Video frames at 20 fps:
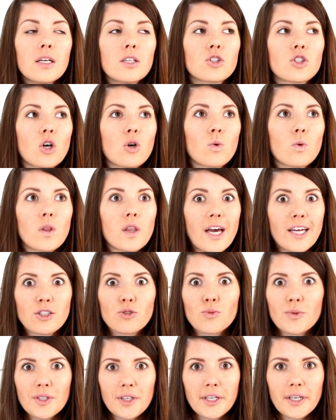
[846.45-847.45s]
So
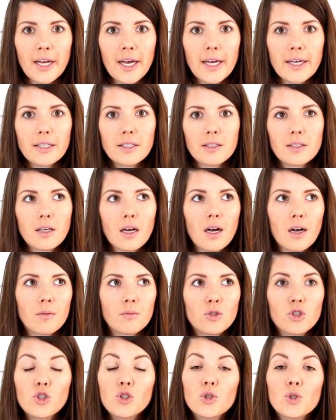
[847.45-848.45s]
that's really nice
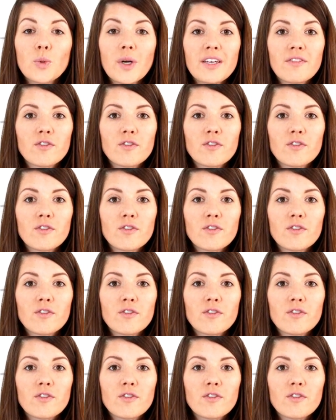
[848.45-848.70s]
too,